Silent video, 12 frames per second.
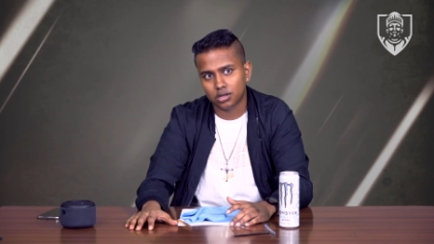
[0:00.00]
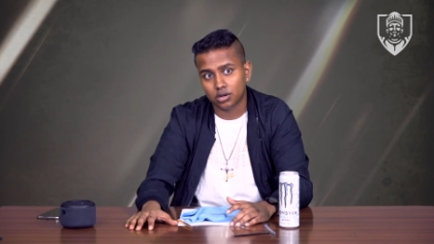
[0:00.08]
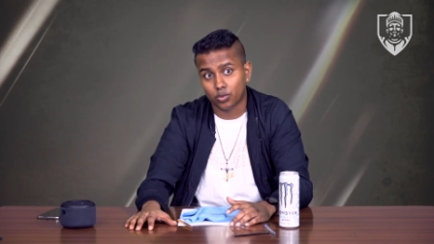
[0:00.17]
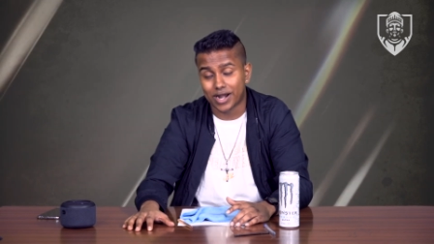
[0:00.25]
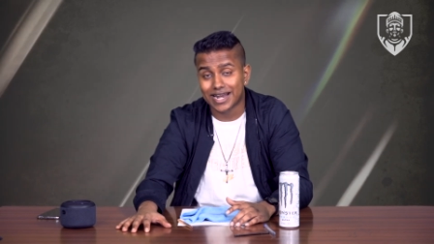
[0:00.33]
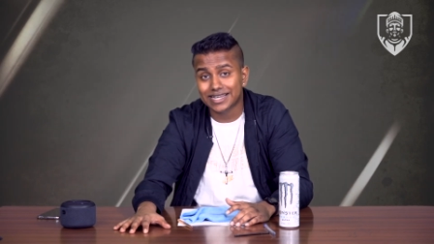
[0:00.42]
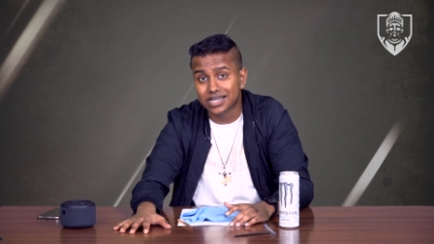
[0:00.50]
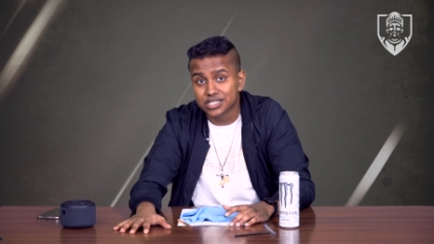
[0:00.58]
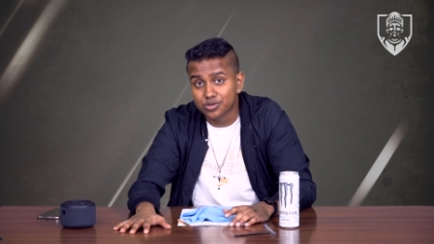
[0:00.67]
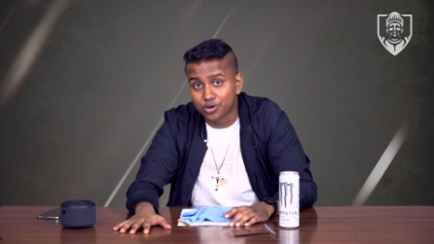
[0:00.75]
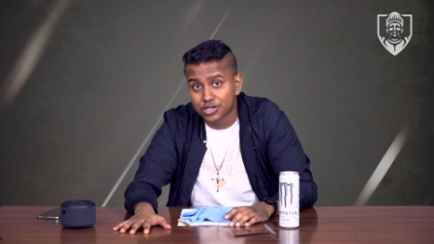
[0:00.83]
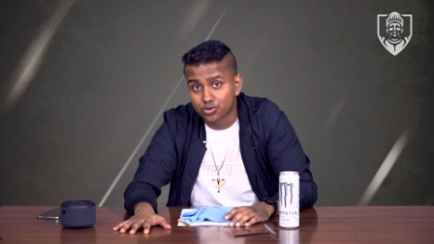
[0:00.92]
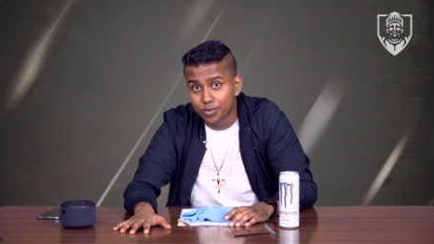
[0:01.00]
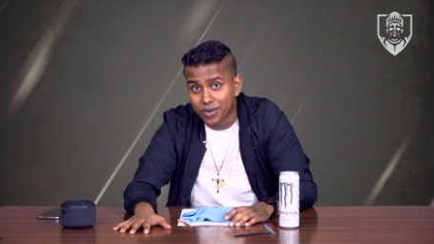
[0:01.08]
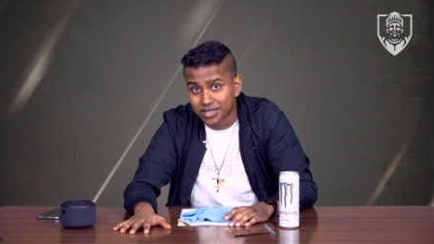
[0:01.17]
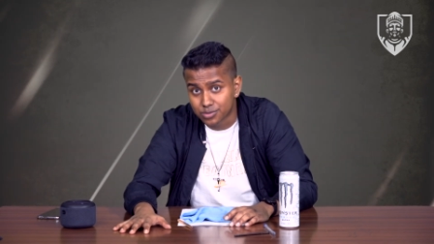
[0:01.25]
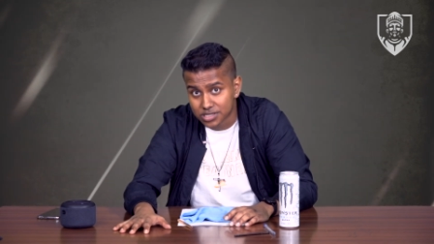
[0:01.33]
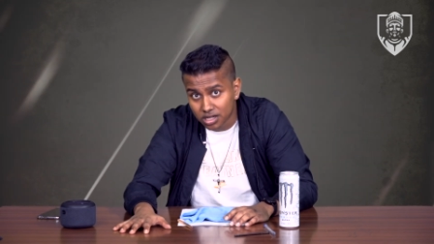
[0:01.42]
when any customer can do it by
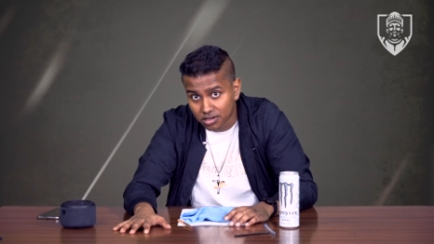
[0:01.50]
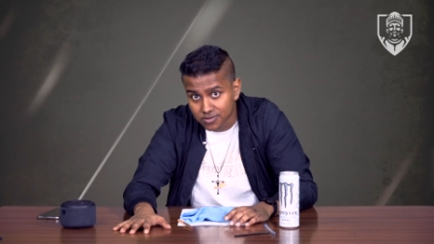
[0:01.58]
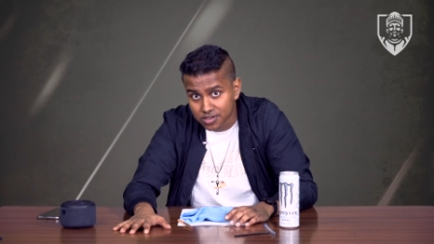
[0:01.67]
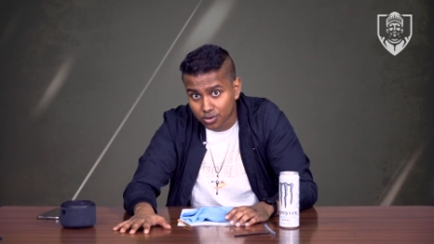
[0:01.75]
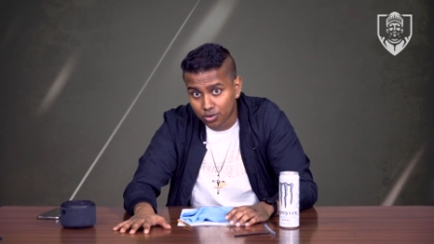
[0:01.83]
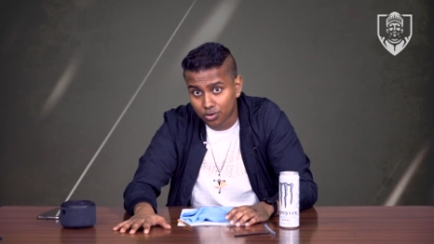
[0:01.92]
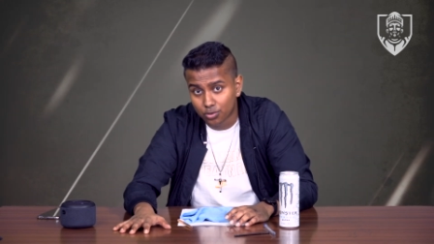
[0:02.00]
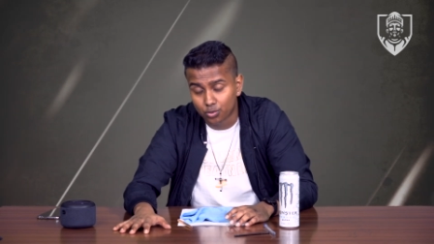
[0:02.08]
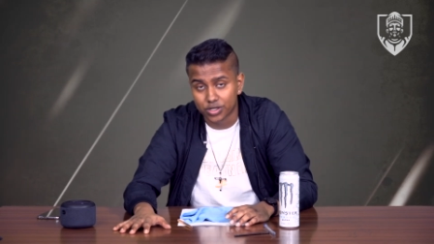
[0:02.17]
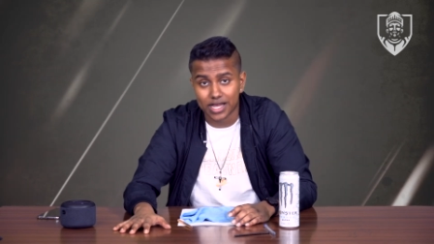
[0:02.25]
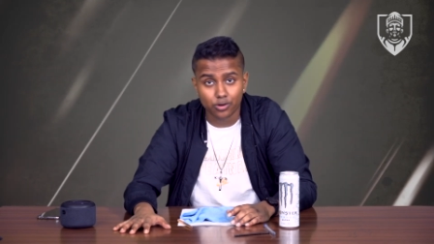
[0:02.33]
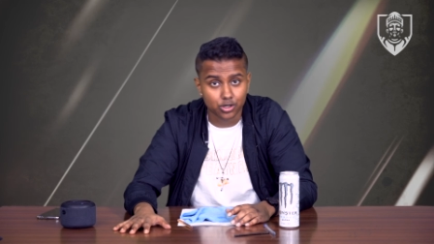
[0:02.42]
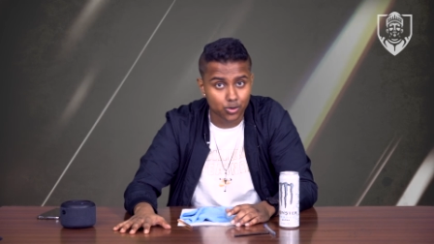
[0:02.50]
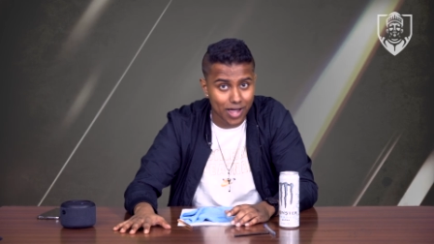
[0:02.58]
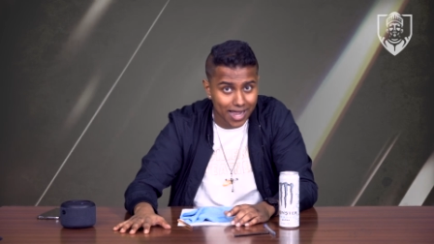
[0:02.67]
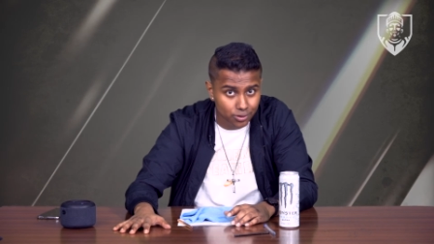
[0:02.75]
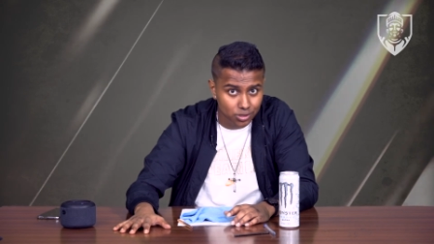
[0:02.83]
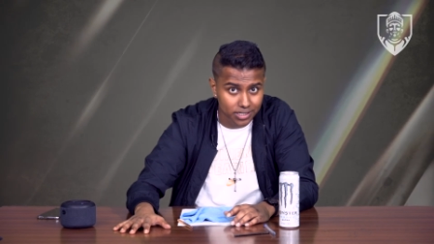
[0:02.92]
themselves without you
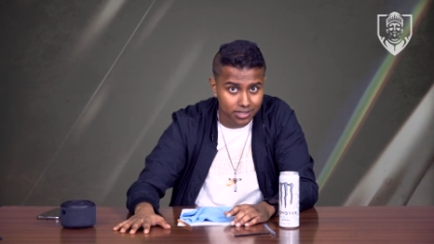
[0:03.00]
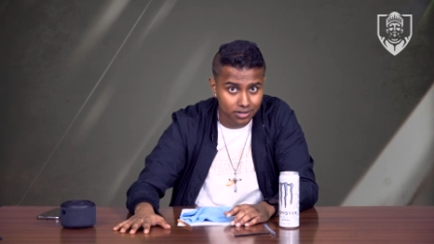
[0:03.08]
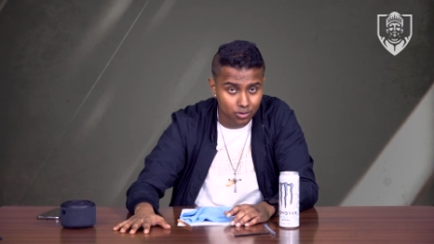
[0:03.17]
handholding